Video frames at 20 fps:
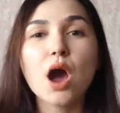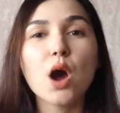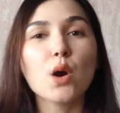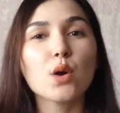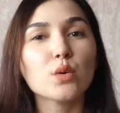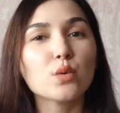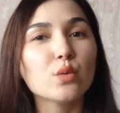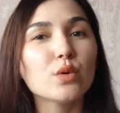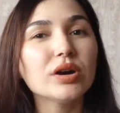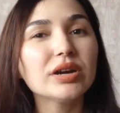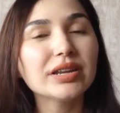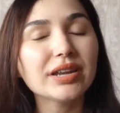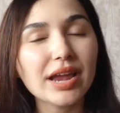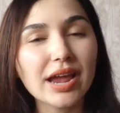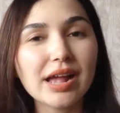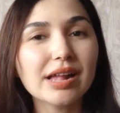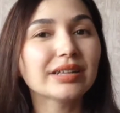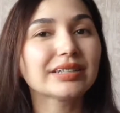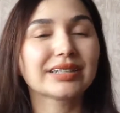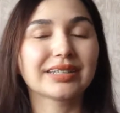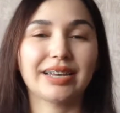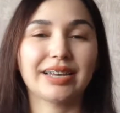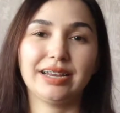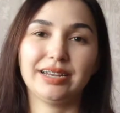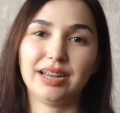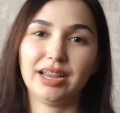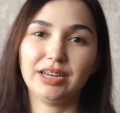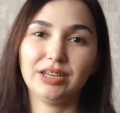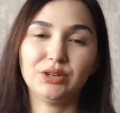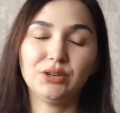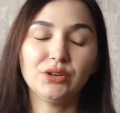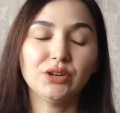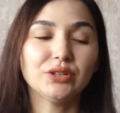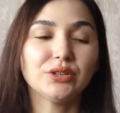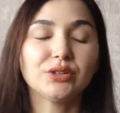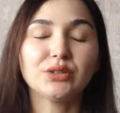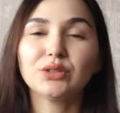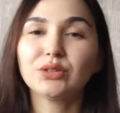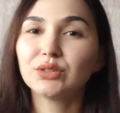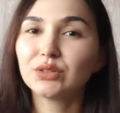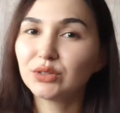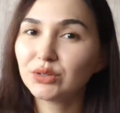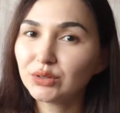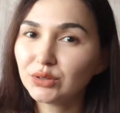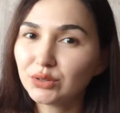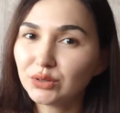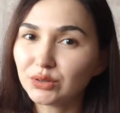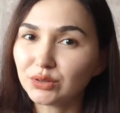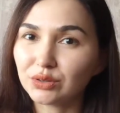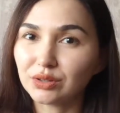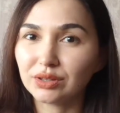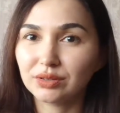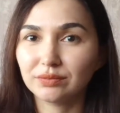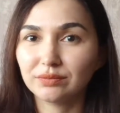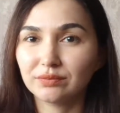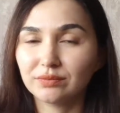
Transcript: What else can I do to soothe